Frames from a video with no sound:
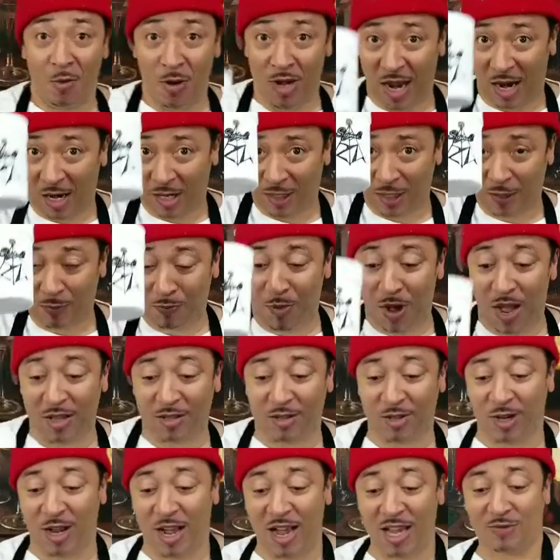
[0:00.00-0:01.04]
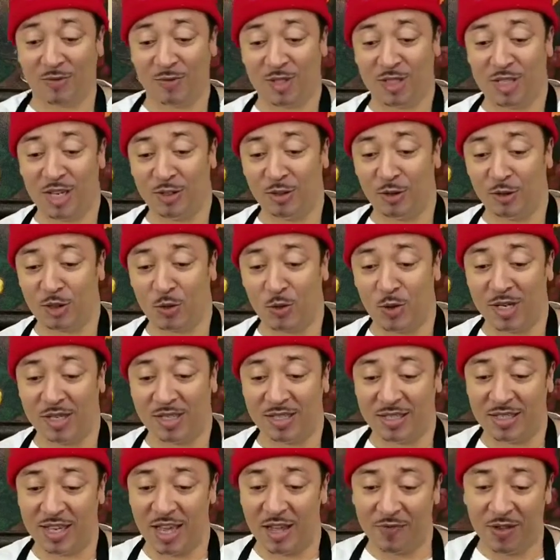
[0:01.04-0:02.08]
We got our sponsor, Ice from Signal
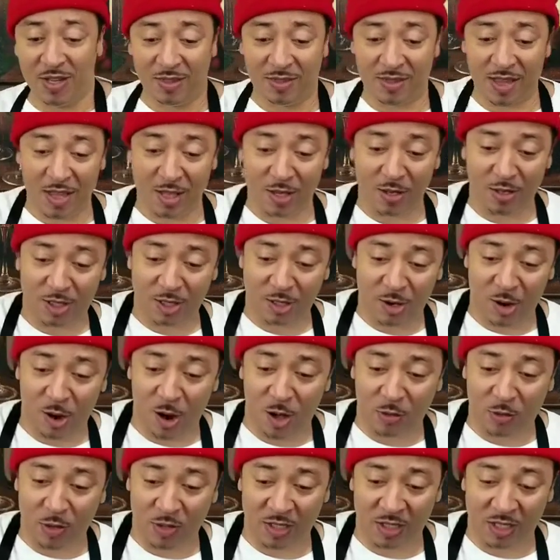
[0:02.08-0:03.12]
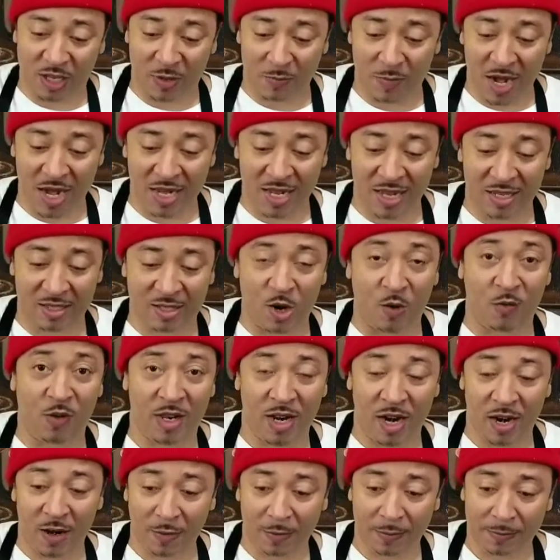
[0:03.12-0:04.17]
27. Thank you to the authors and comedians over
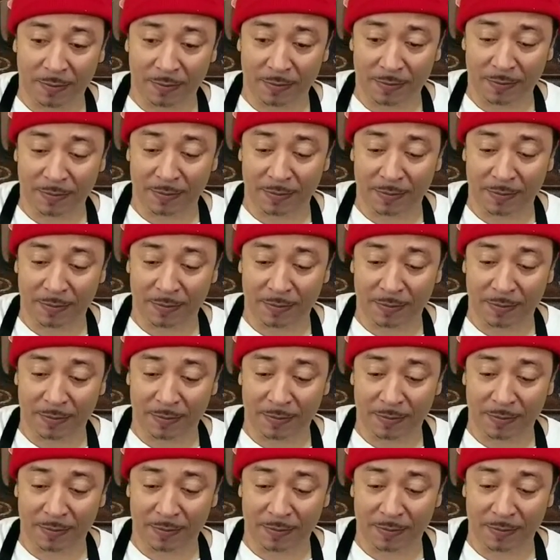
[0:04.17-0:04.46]
there.